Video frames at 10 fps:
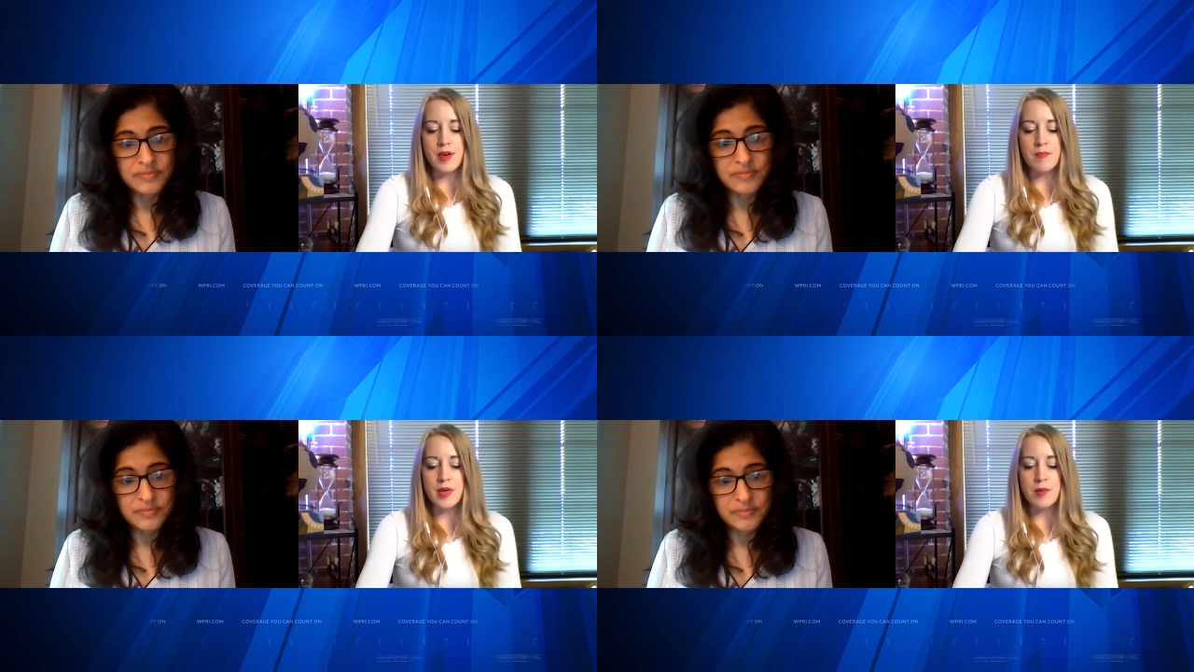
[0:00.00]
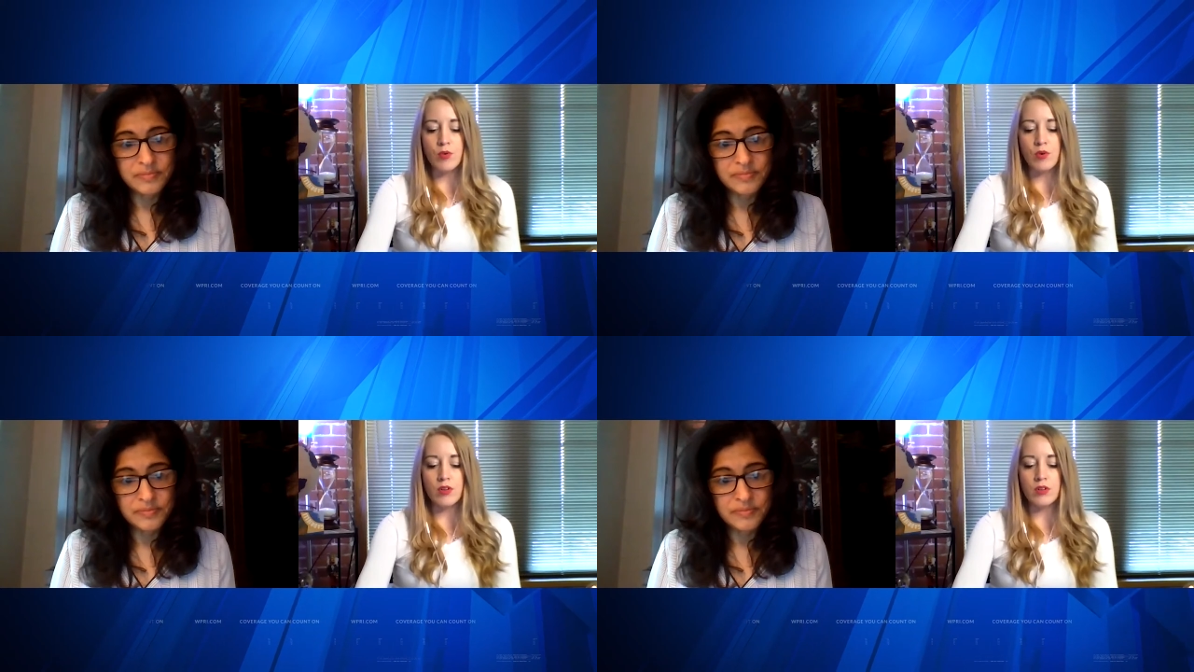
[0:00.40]
Speaker 1: that
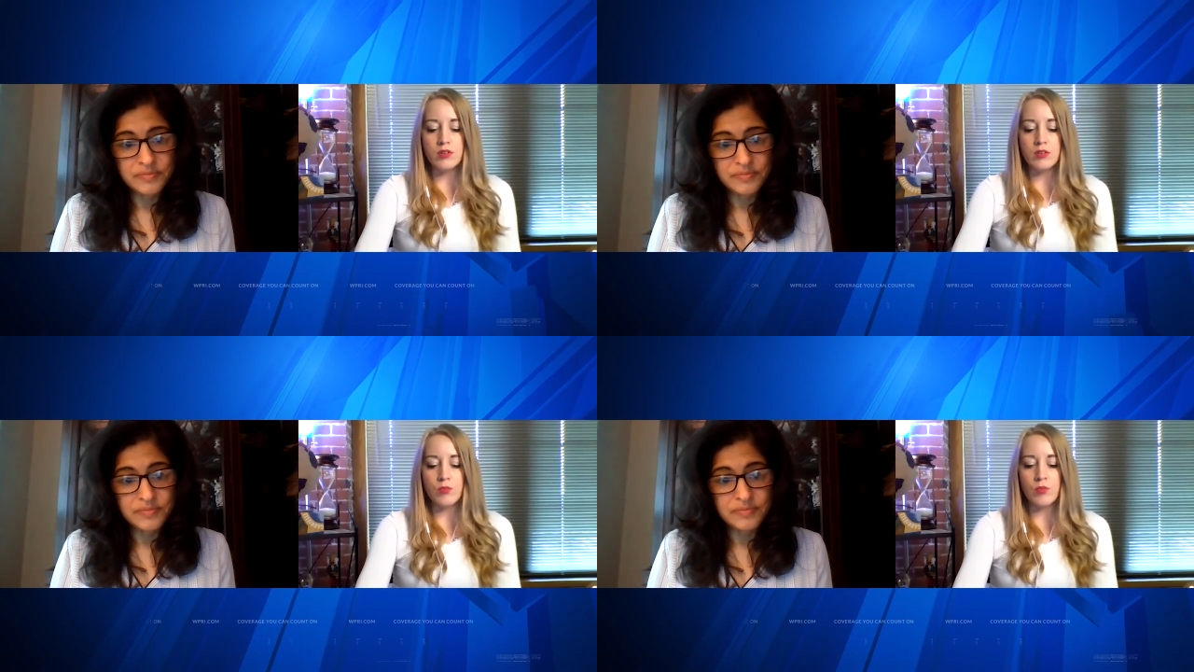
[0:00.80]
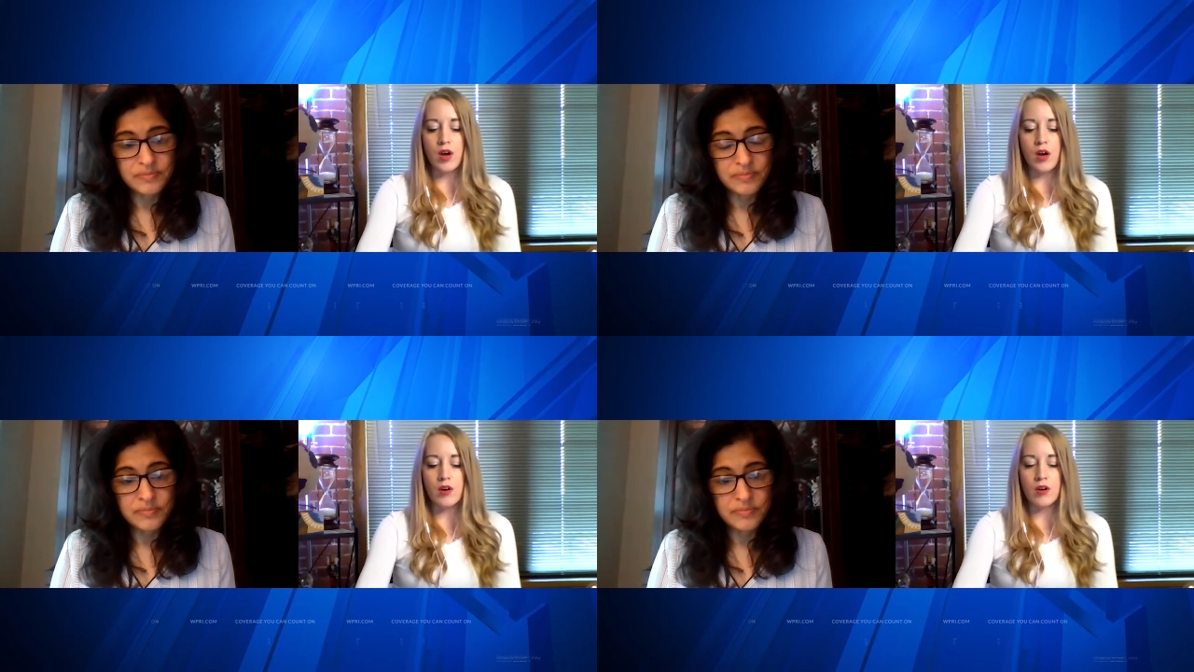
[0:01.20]
people
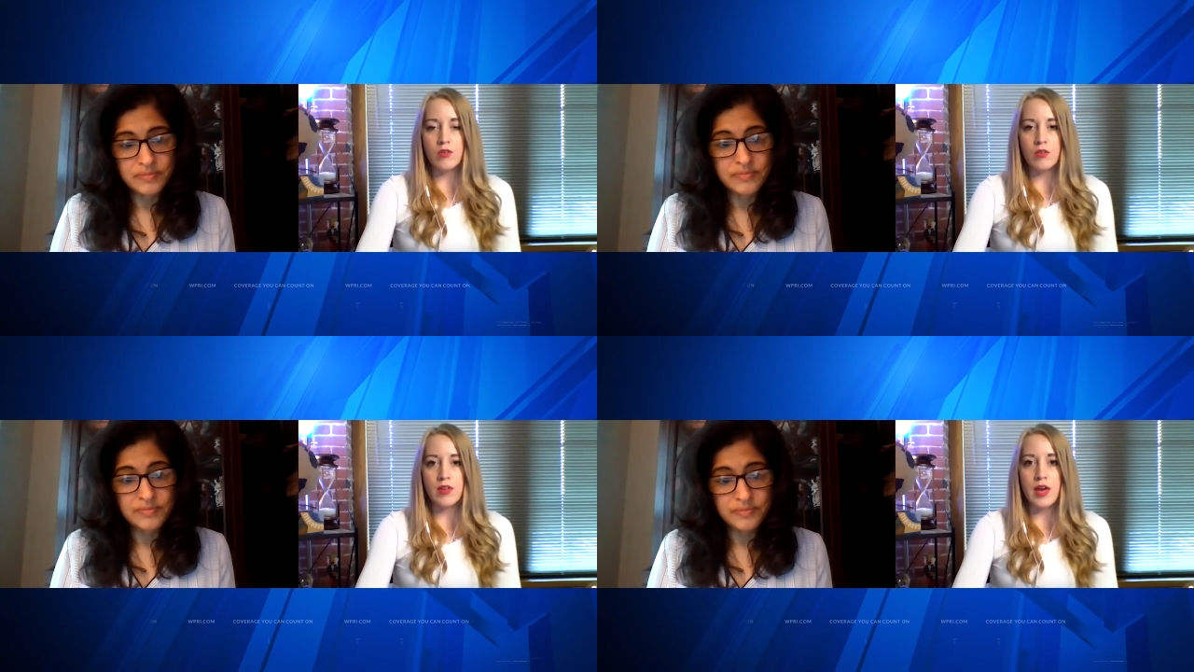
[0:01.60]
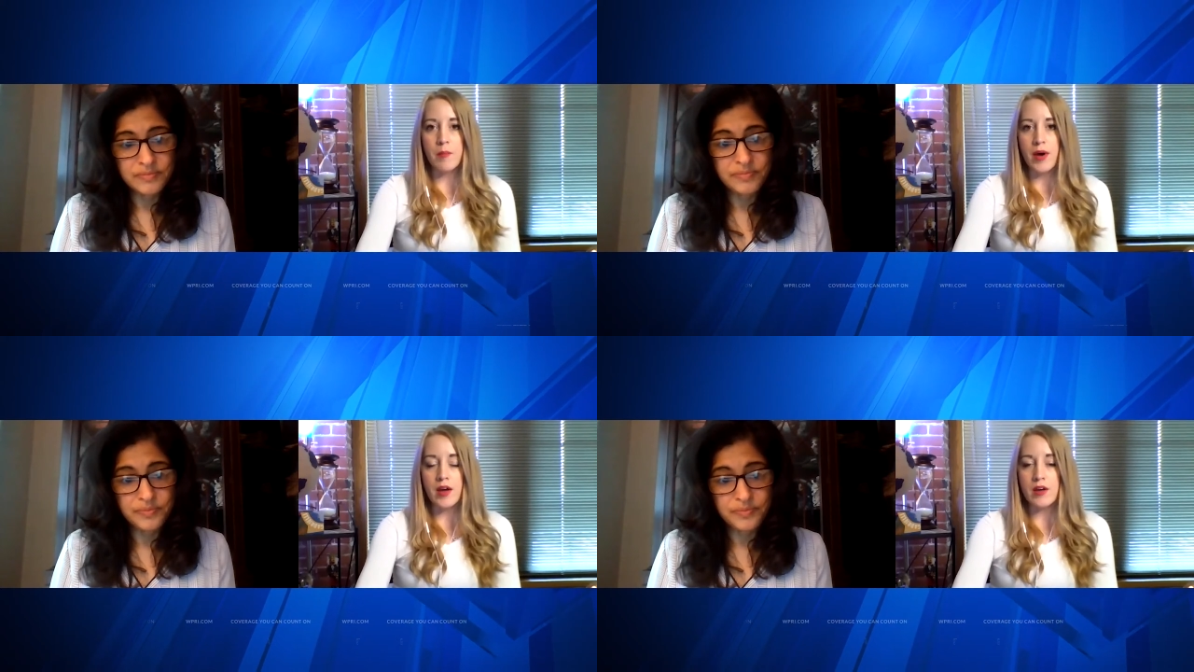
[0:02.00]
uh, could get
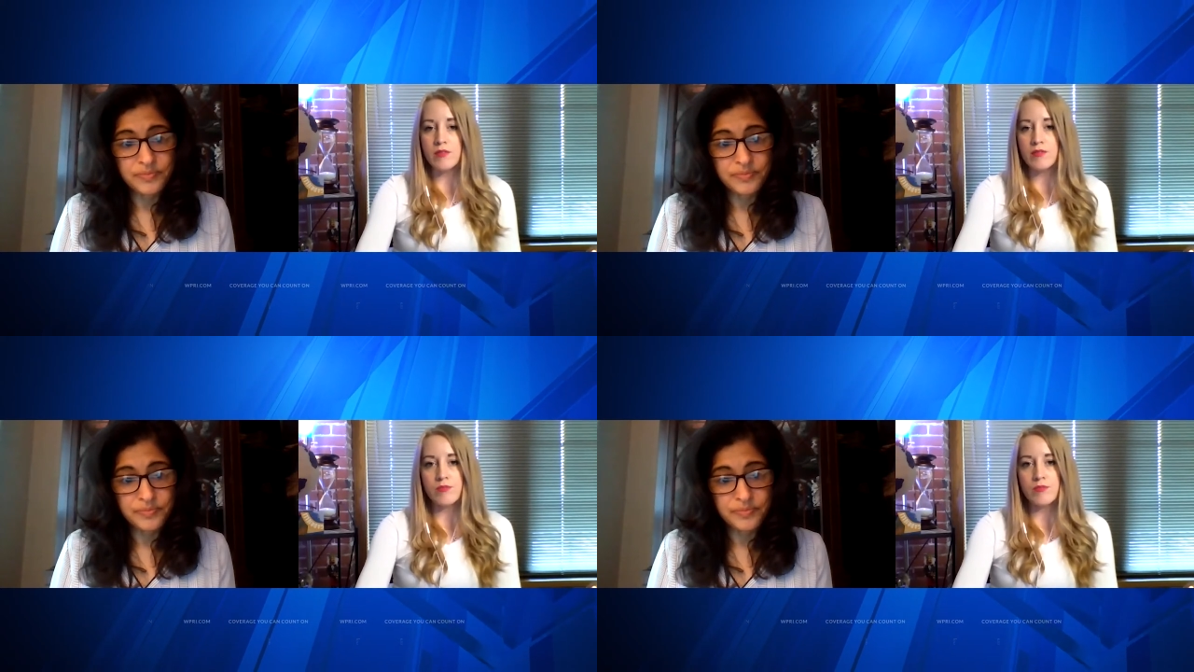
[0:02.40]
by